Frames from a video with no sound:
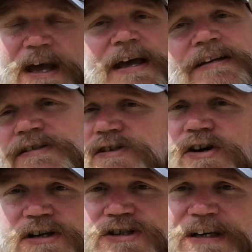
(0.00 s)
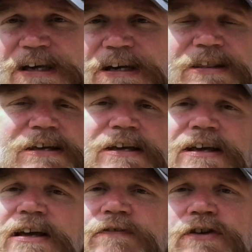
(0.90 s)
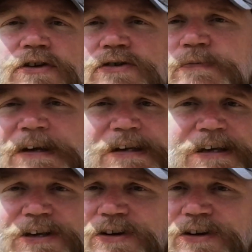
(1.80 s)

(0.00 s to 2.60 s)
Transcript: It doesn't cost you anything. If you use my link,